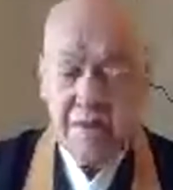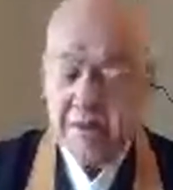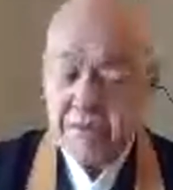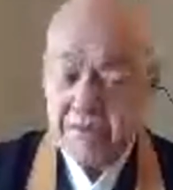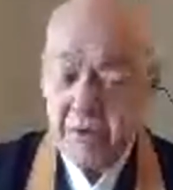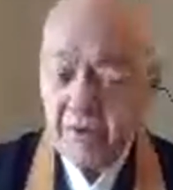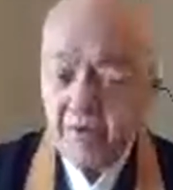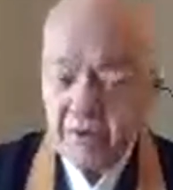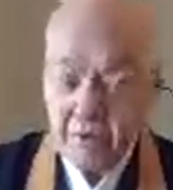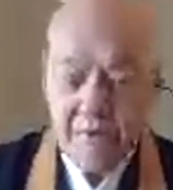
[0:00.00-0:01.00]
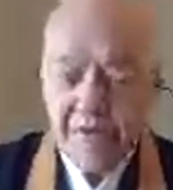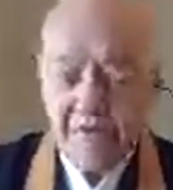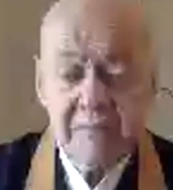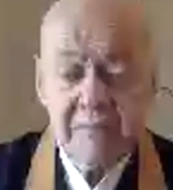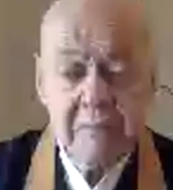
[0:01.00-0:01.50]
So if you
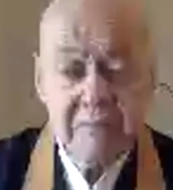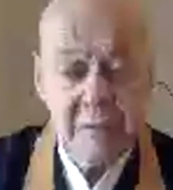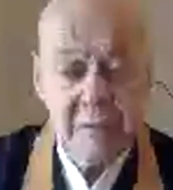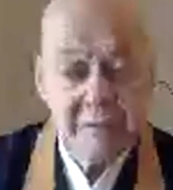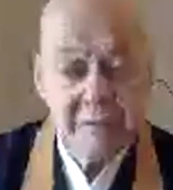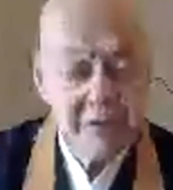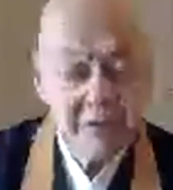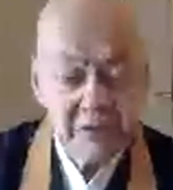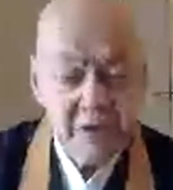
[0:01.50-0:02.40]
read her books,